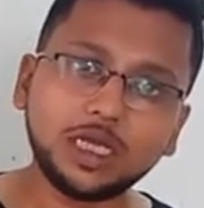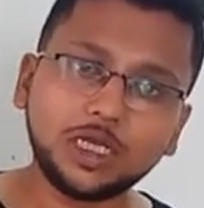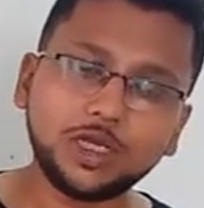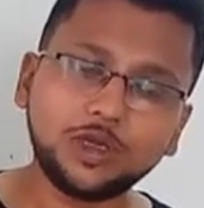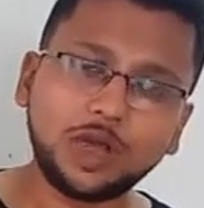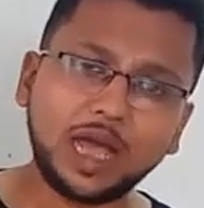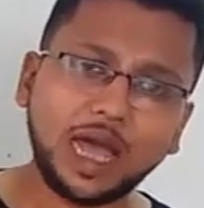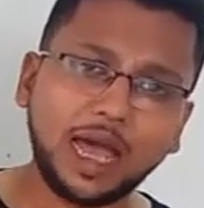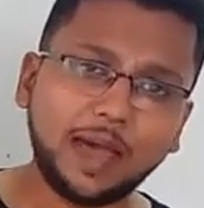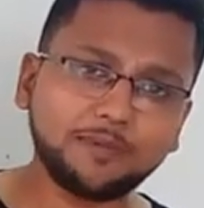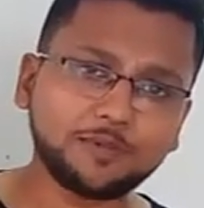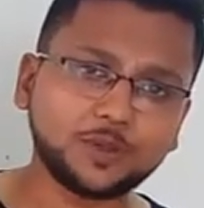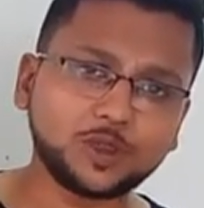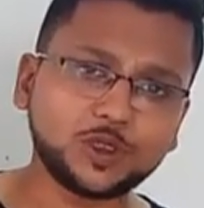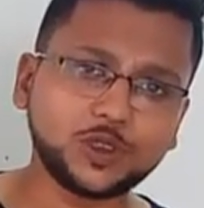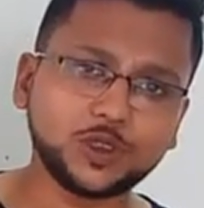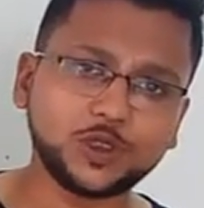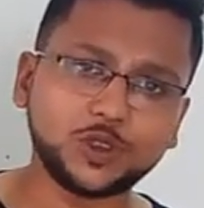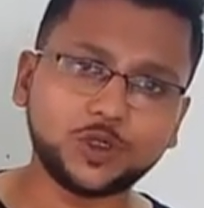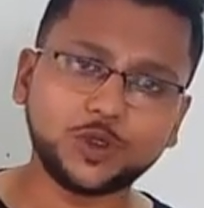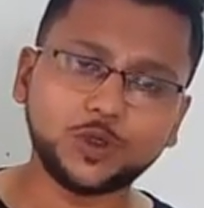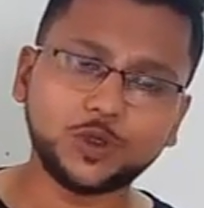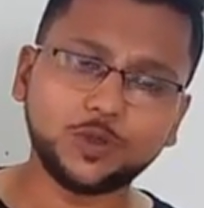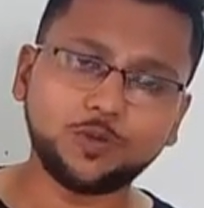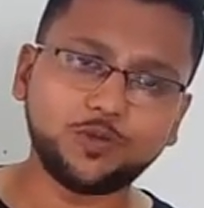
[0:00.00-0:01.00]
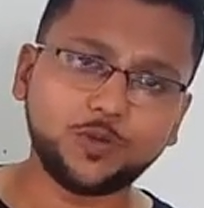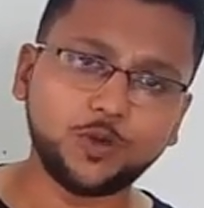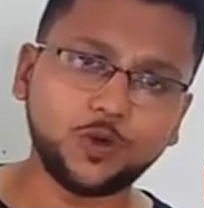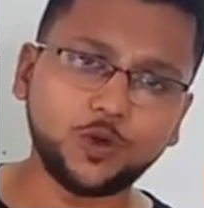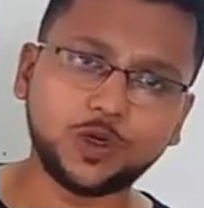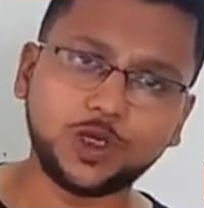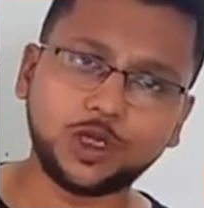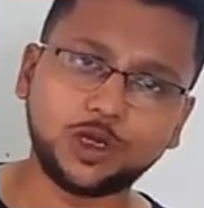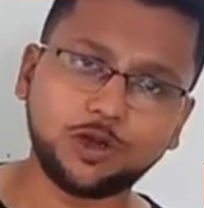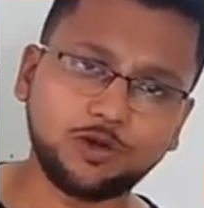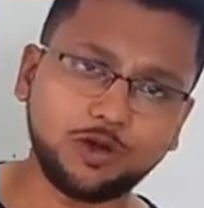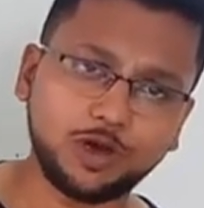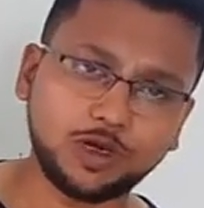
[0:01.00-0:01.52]
you have to
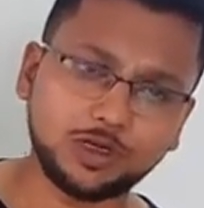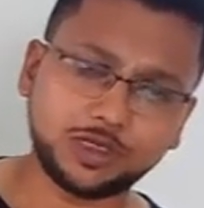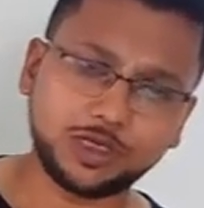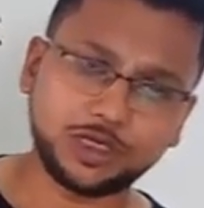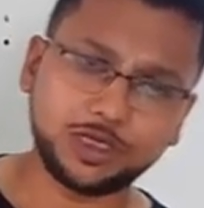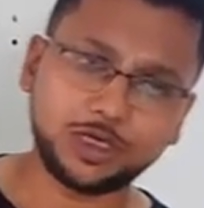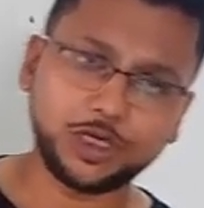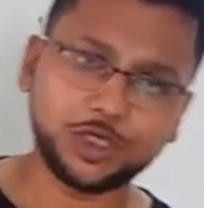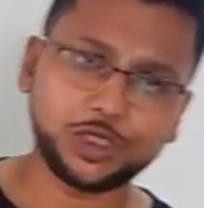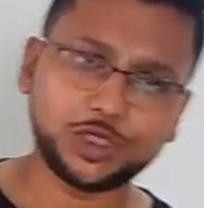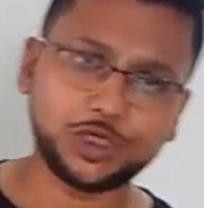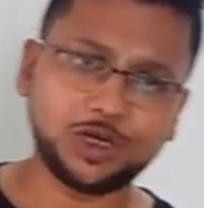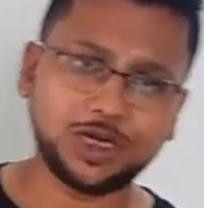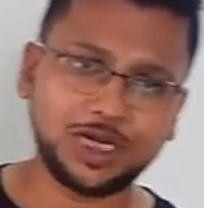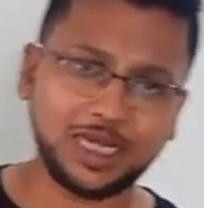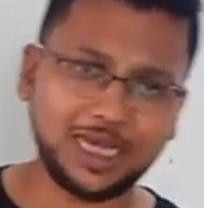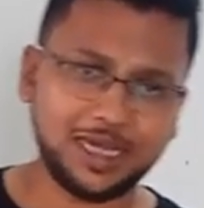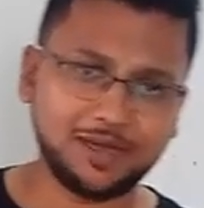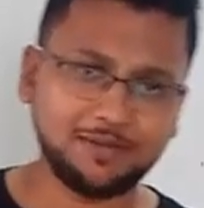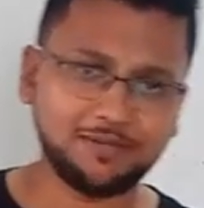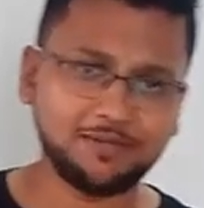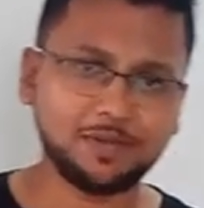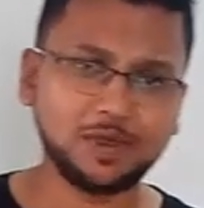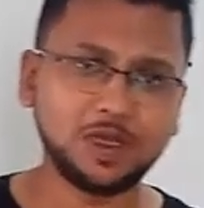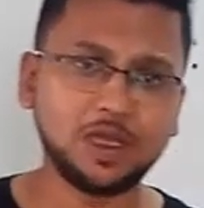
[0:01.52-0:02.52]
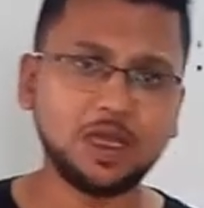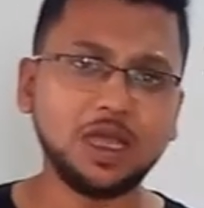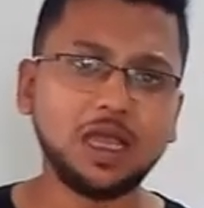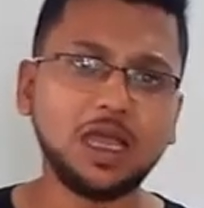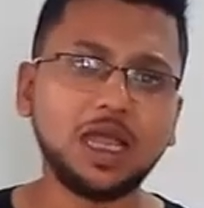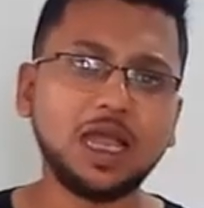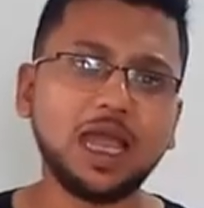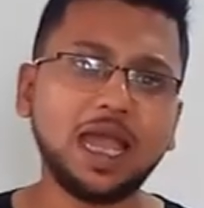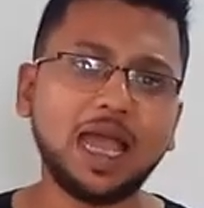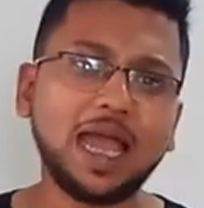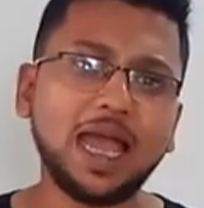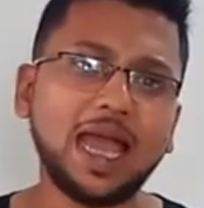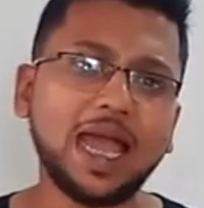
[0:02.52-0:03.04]
put your institution name,
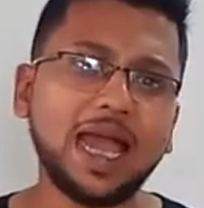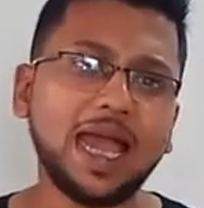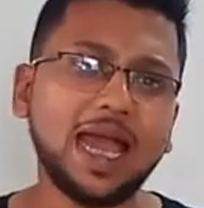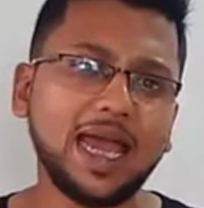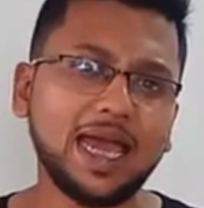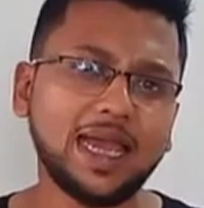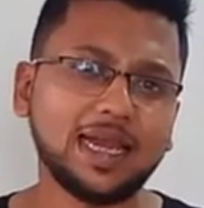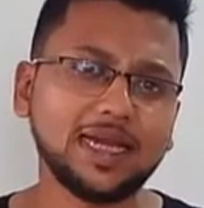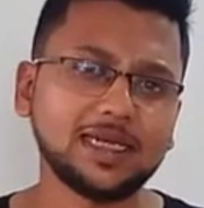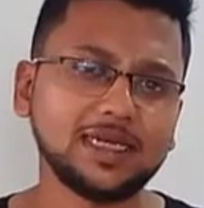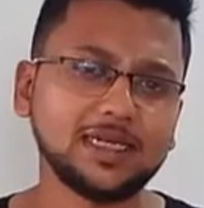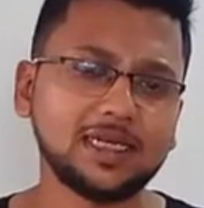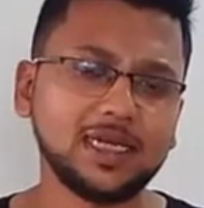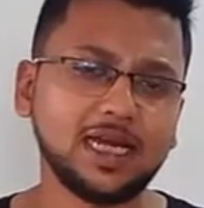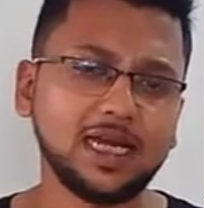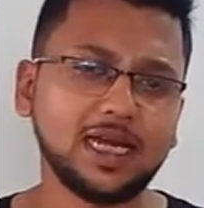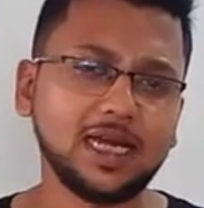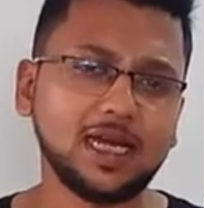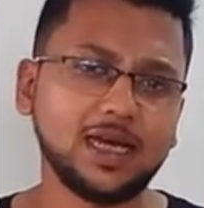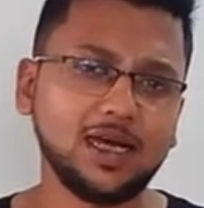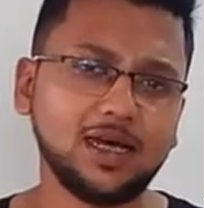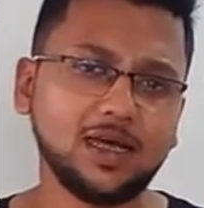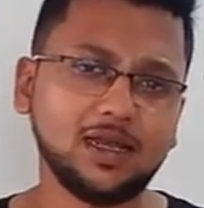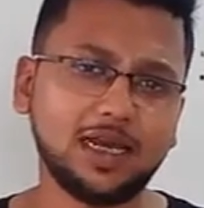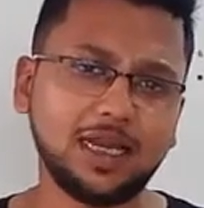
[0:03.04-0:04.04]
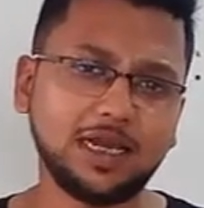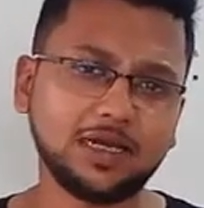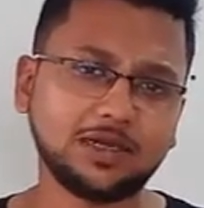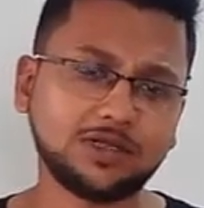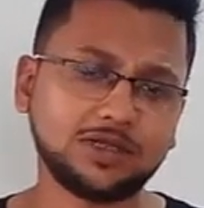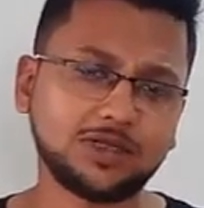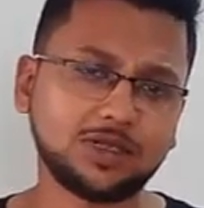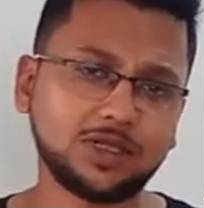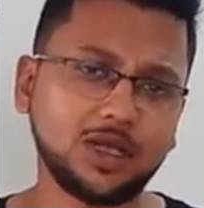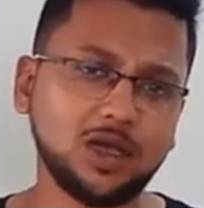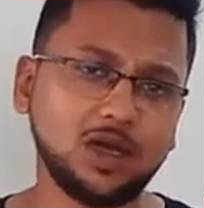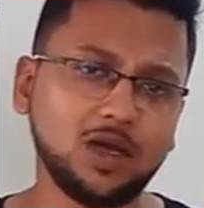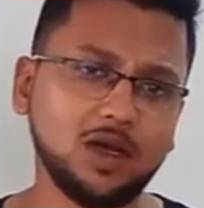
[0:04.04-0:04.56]
and
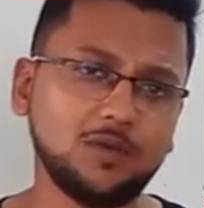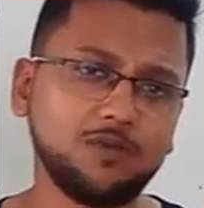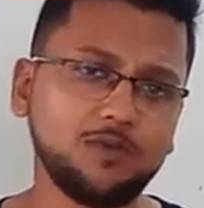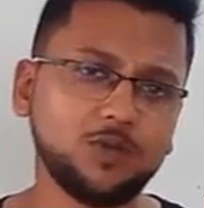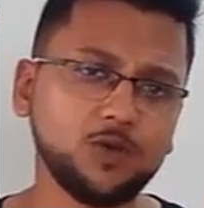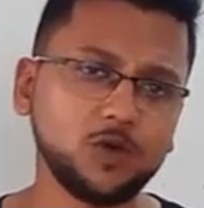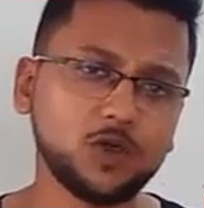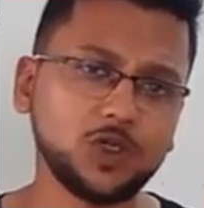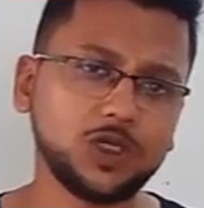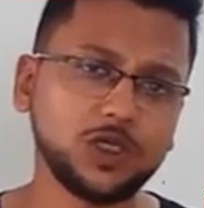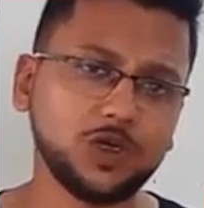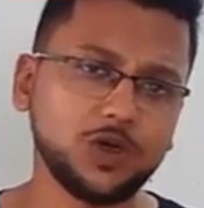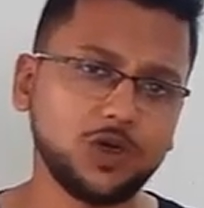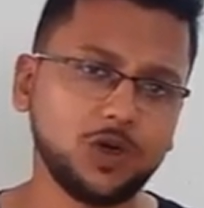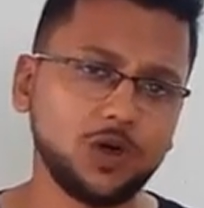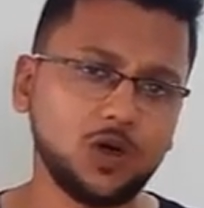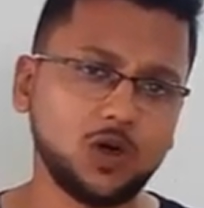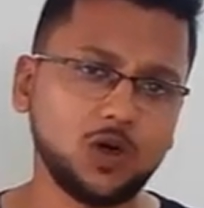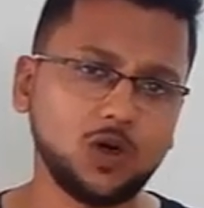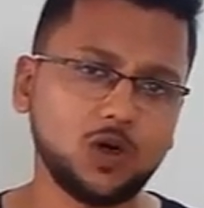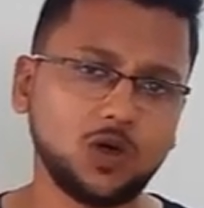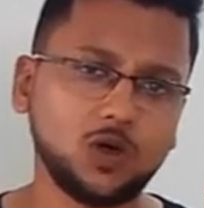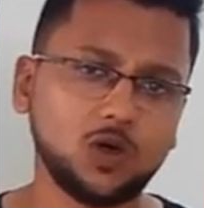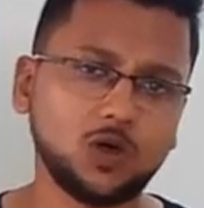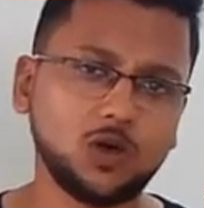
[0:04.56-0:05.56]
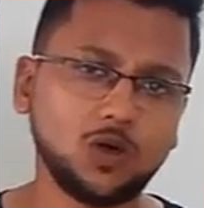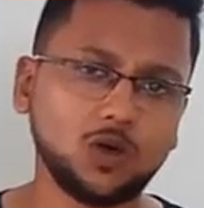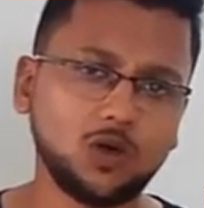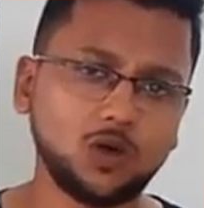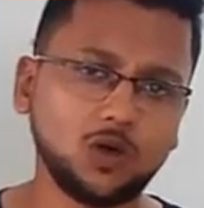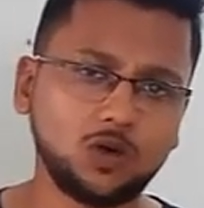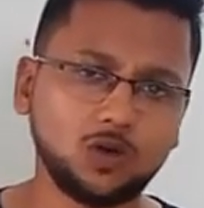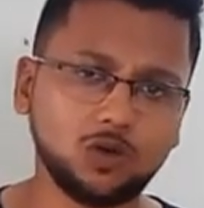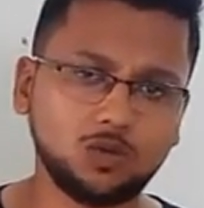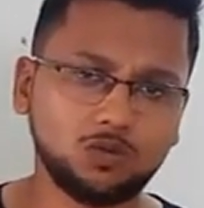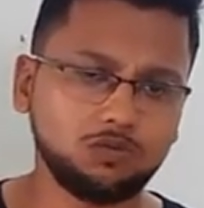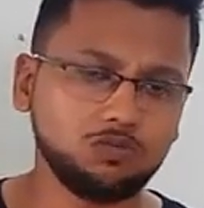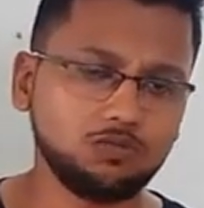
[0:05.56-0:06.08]
let's put
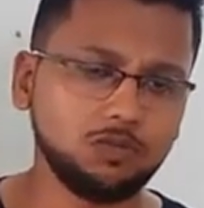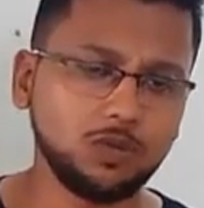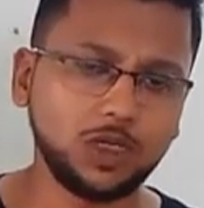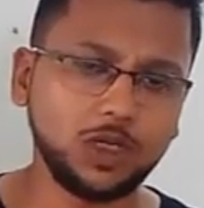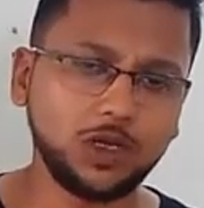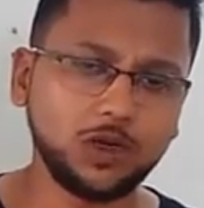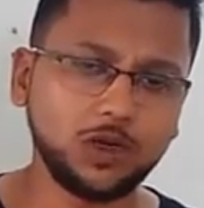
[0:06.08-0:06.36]
your